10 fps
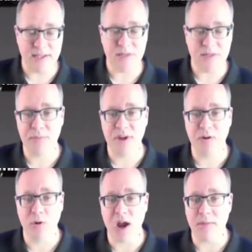That's a pretty
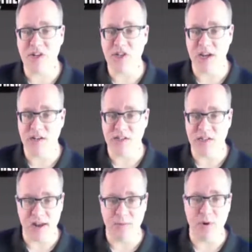big requirement change.
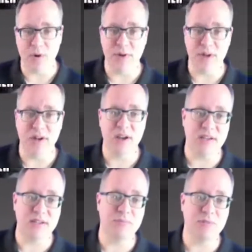And when you're building a
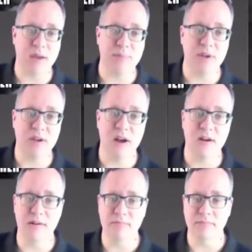custom shopping
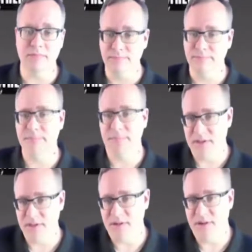cart, and
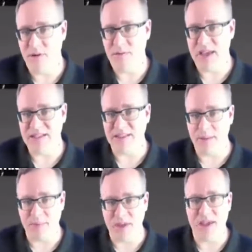mm, you know, that's
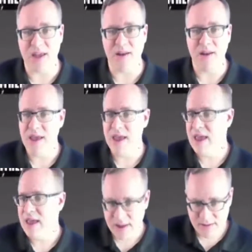something that
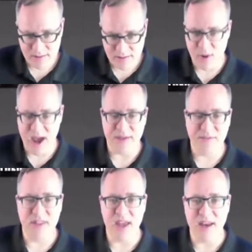you
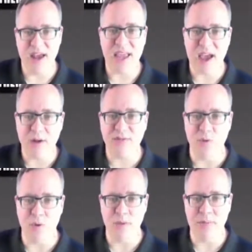have to then account
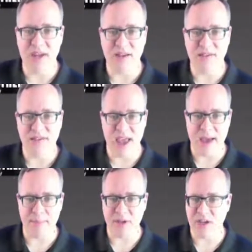for because the
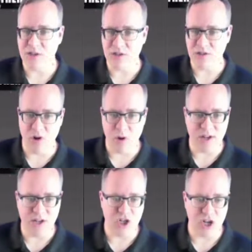application is
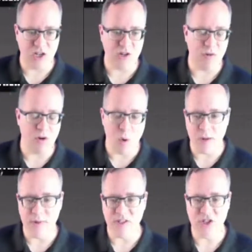growing and changing,
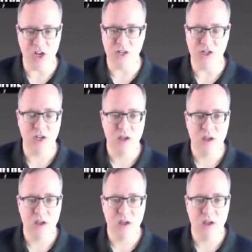requirements changed.